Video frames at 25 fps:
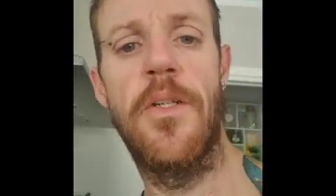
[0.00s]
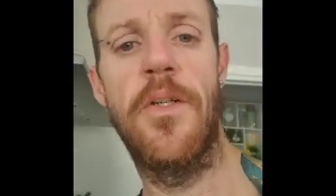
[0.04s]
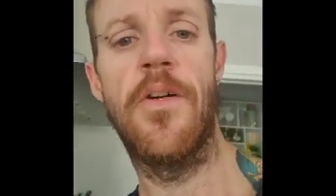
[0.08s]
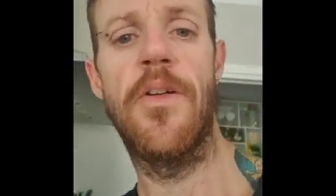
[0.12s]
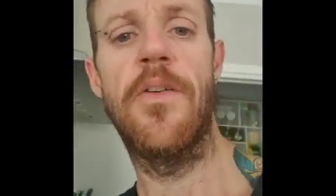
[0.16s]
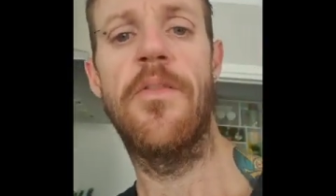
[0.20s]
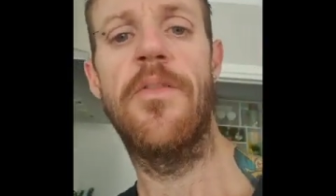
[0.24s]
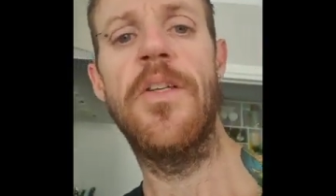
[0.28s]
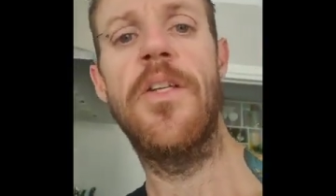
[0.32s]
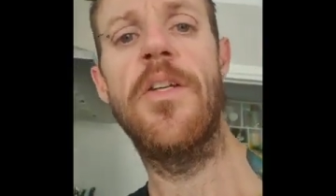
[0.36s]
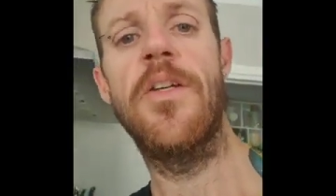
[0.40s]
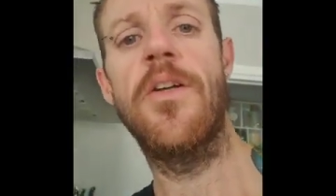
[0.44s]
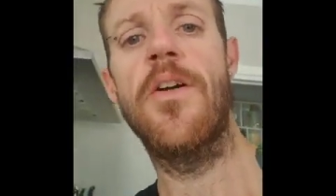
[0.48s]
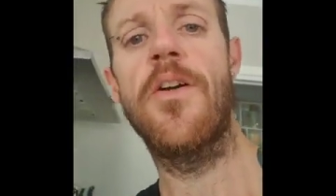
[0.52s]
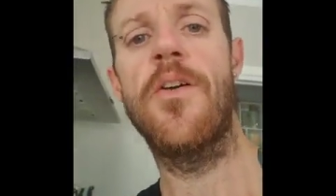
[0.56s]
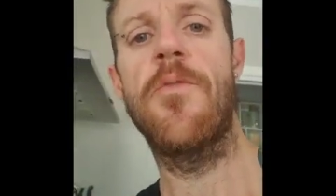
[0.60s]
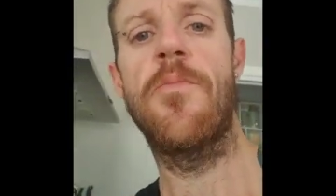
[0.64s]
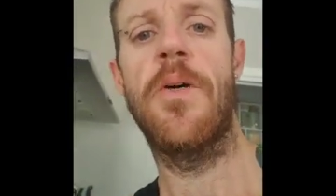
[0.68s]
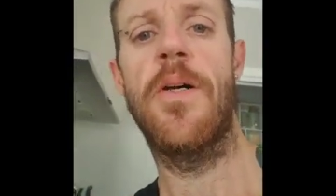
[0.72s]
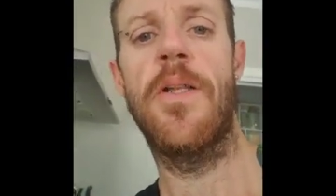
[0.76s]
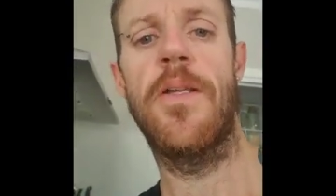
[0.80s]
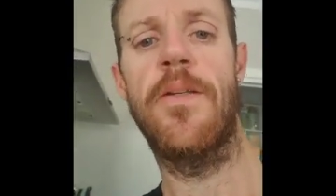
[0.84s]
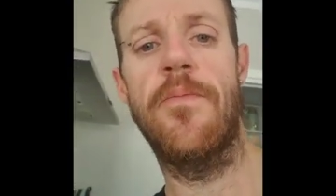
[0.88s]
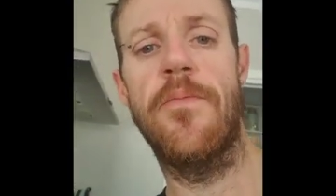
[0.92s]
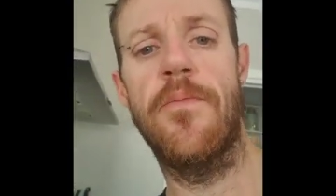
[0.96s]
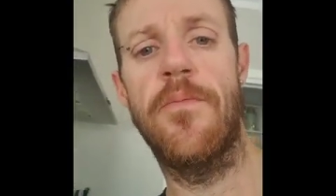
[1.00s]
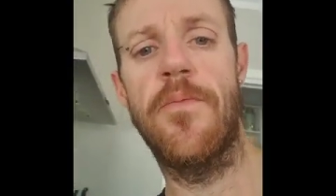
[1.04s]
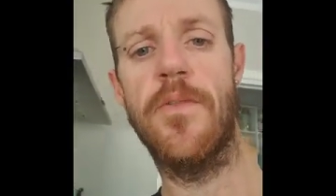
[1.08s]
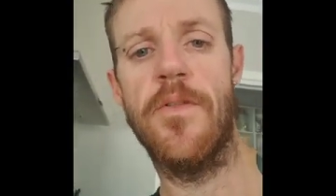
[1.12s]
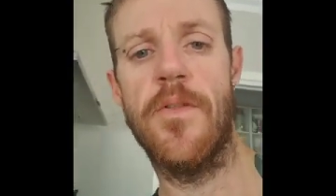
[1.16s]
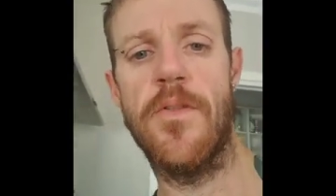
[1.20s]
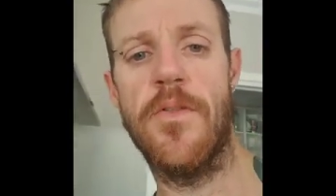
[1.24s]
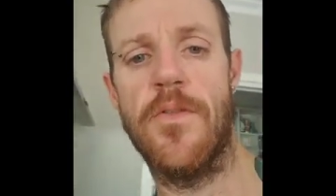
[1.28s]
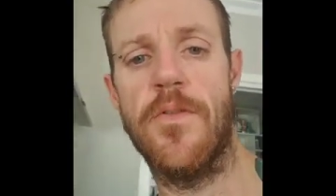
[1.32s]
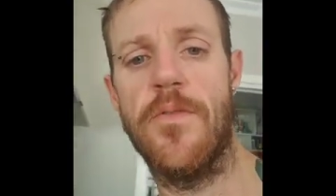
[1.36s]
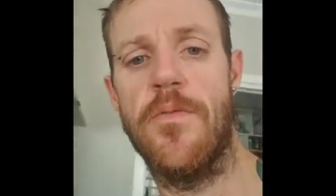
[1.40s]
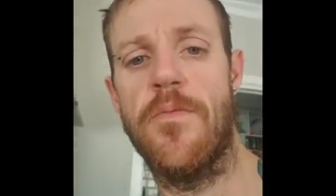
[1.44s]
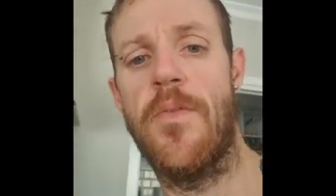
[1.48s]
kind of video, but
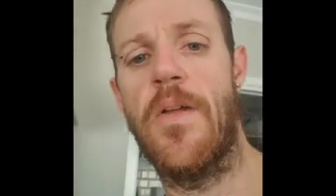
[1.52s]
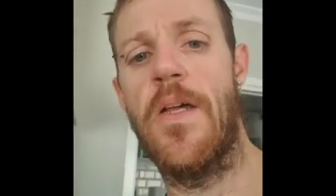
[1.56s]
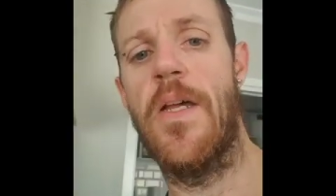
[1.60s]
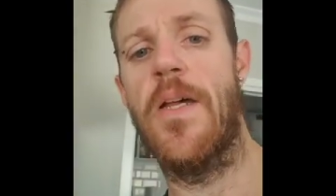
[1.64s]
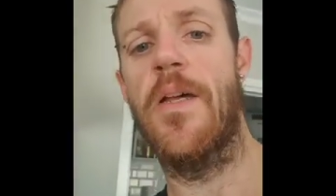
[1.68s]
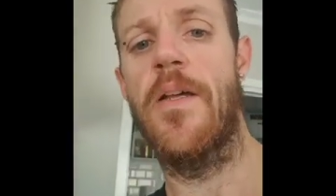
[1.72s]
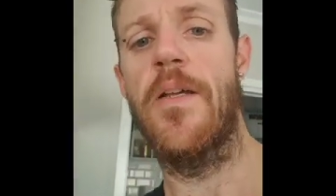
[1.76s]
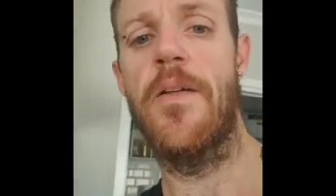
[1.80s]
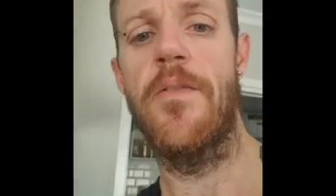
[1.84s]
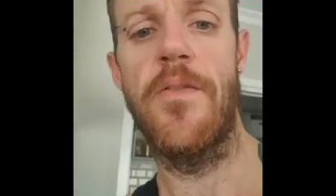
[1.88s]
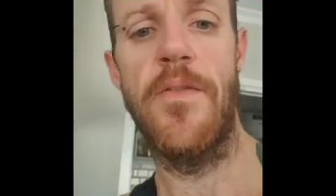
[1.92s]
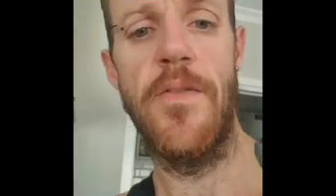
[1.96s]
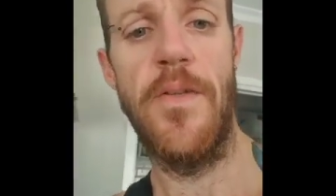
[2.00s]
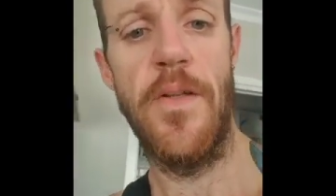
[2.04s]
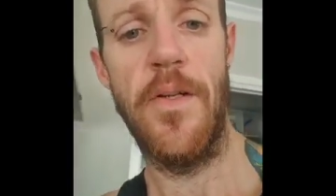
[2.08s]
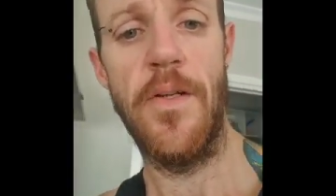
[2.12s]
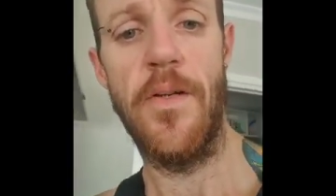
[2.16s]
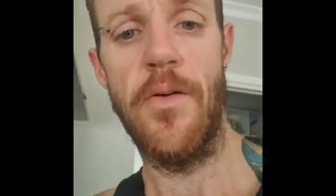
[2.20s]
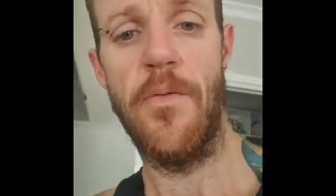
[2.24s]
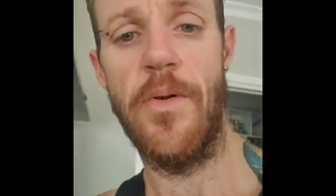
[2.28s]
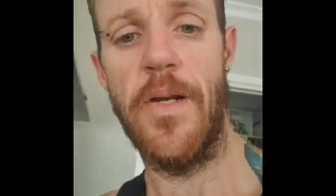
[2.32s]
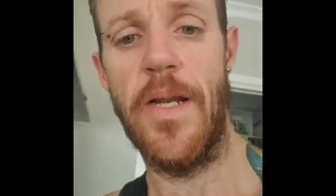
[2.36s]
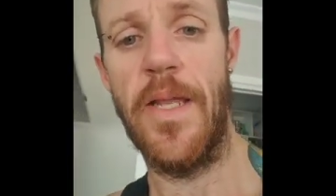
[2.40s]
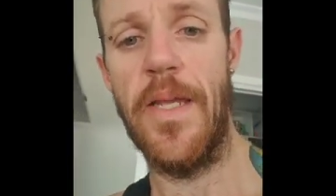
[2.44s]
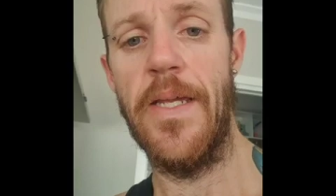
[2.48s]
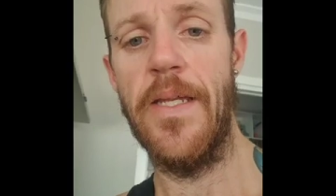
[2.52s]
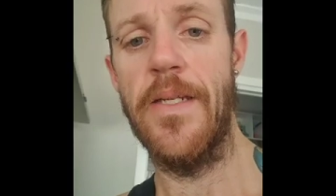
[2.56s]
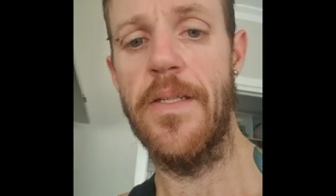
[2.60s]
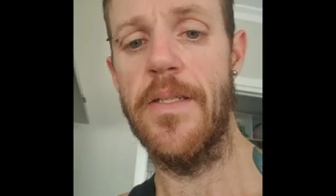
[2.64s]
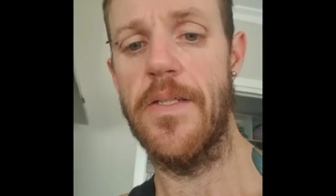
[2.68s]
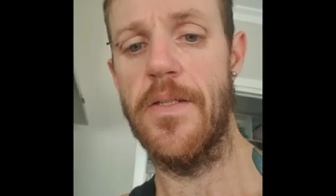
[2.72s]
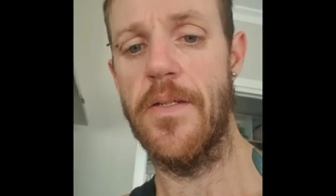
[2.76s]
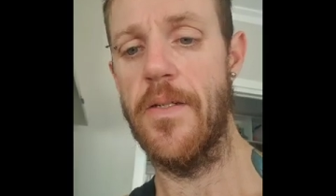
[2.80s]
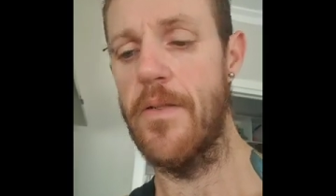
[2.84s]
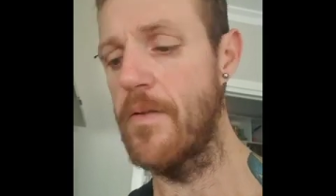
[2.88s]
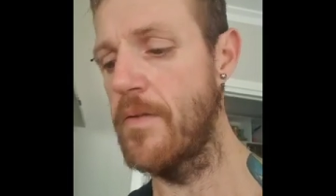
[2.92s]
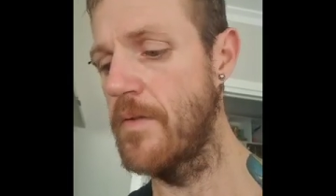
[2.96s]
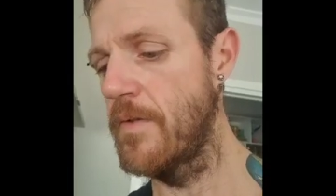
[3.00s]
we only got one hand,
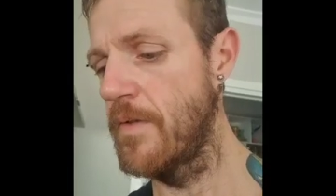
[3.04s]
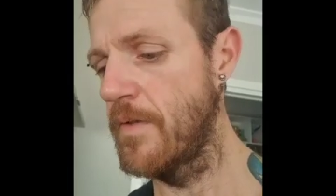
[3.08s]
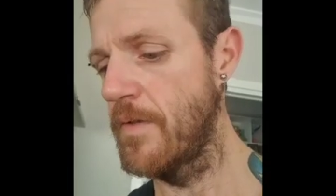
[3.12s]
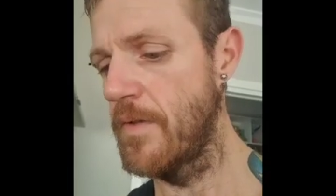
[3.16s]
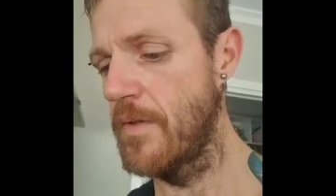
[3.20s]
so